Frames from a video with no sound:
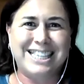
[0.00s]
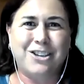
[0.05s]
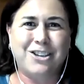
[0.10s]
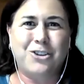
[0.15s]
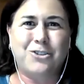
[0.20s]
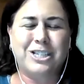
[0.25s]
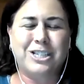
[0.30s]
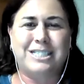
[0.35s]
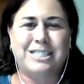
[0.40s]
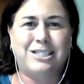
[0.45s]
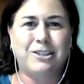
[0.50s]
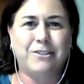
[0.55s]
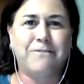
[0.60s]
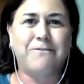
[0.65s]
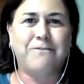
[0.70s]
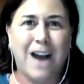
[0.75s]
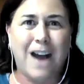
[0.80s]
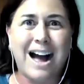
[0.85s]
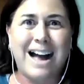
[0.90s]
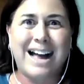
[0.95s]
that you could
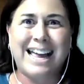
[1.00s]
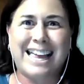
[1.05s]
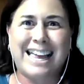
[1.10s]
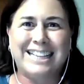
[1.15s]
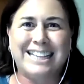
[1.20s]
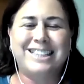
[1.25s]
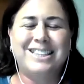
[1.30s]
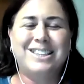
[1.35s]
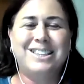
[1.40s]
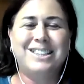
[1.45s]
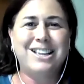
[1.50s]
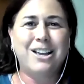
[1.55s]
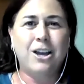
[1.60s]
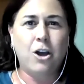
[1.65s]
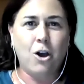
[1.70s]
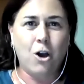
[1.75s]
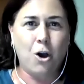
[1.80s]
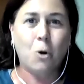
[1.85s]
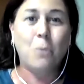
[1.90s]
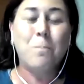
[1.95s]
define
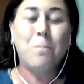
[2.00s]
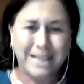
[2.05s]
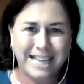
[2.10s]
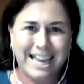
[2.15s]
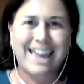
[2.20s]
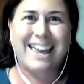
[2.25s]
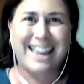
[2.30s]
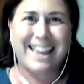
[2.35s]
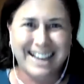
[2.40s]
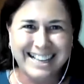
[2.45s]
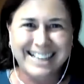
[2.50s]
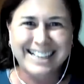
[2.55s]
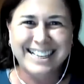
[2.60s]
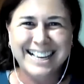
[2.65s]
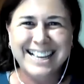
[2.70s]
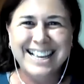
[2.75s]
opening?